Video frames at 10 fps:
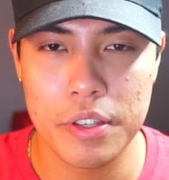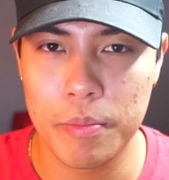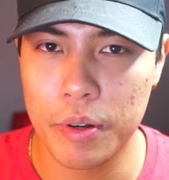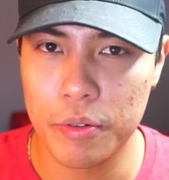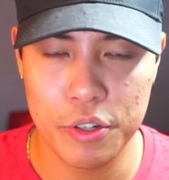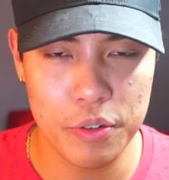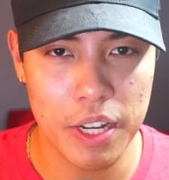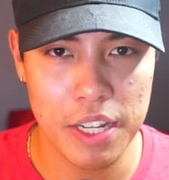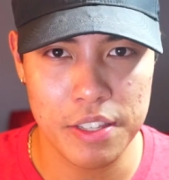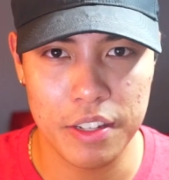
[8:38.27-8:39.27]
Let me know what you
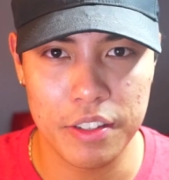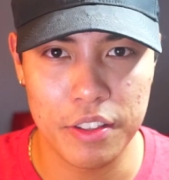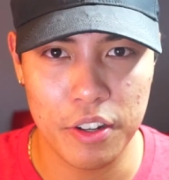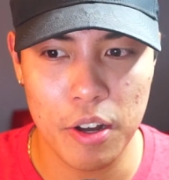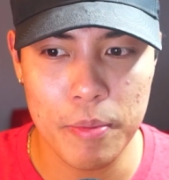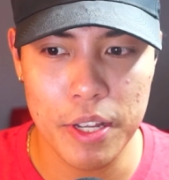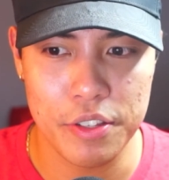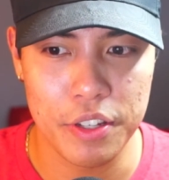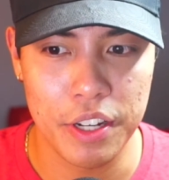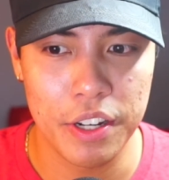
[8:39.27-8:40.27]
guys think in the
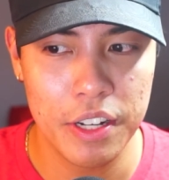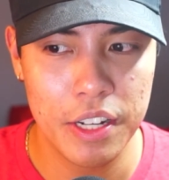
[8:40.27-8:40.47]
comments. You know,